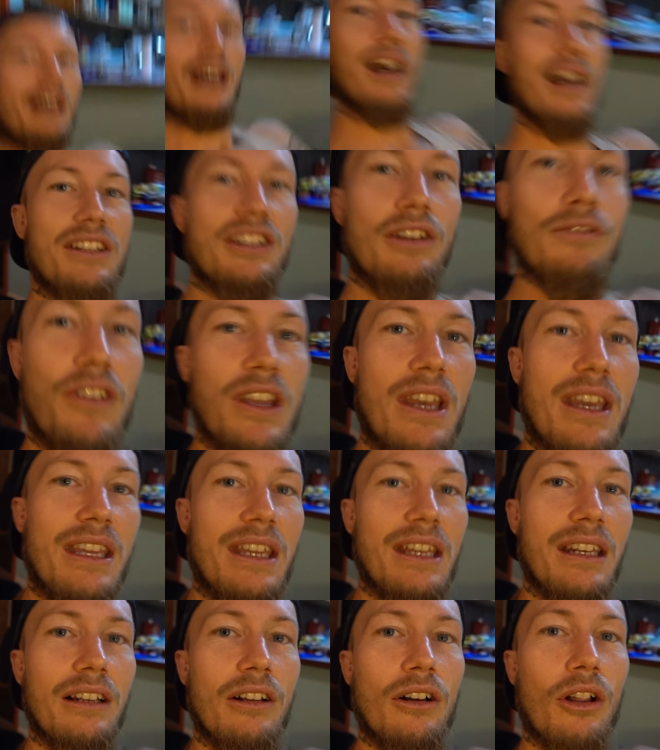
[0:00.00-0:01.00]
as if you're
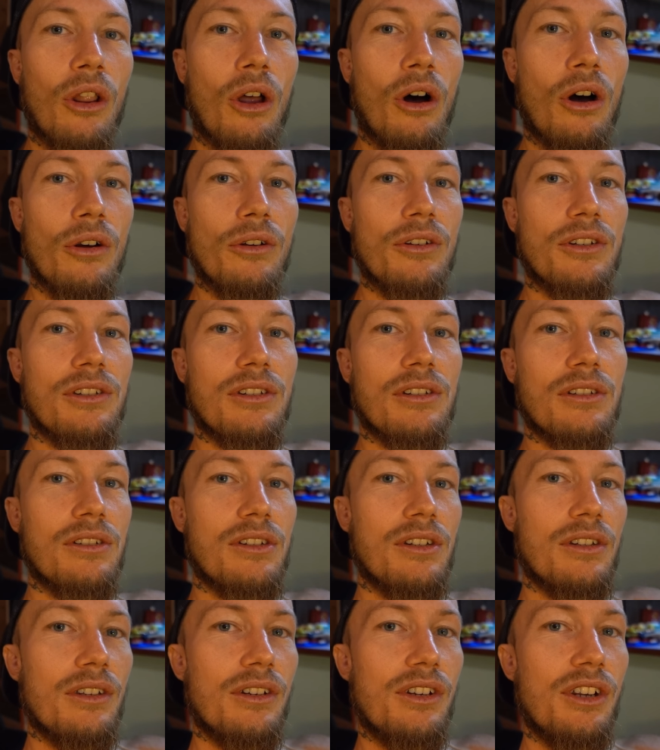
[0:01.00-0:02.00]
in close
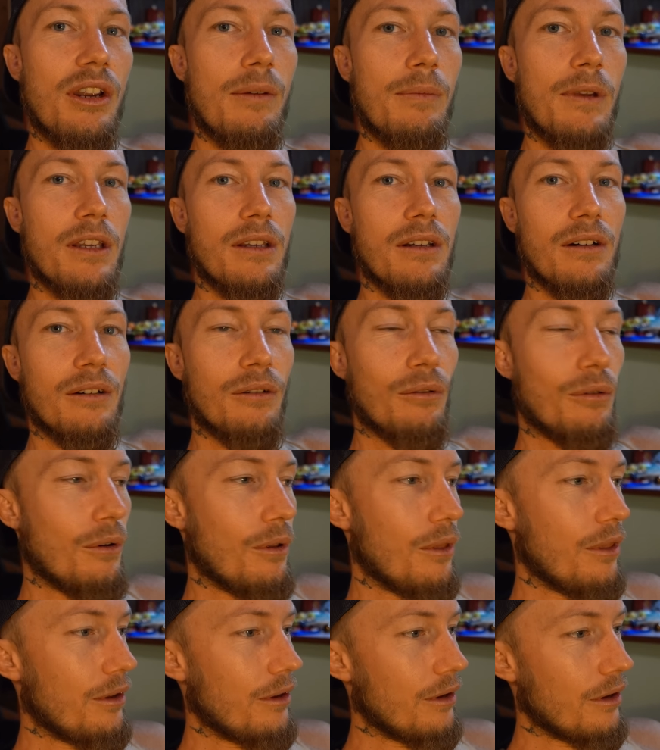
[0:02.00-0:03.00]
to the jimmy
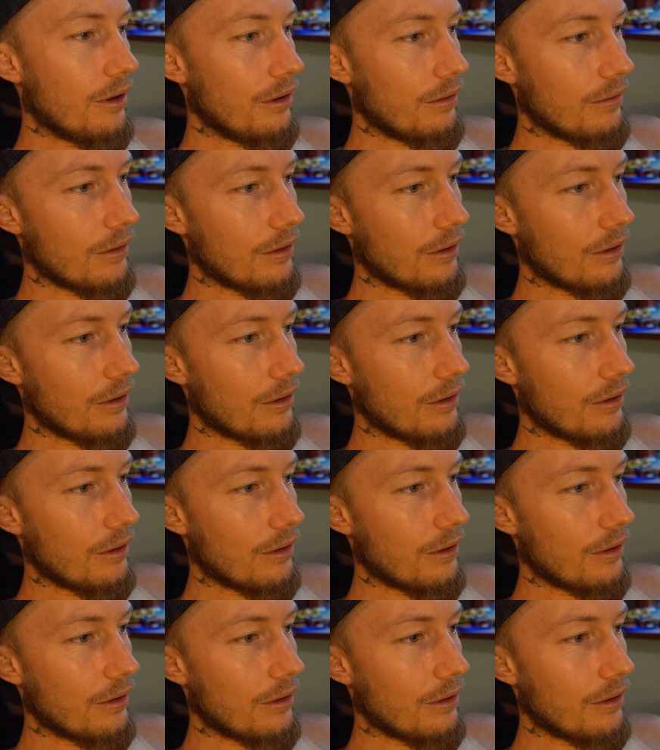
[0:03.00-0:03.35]
or the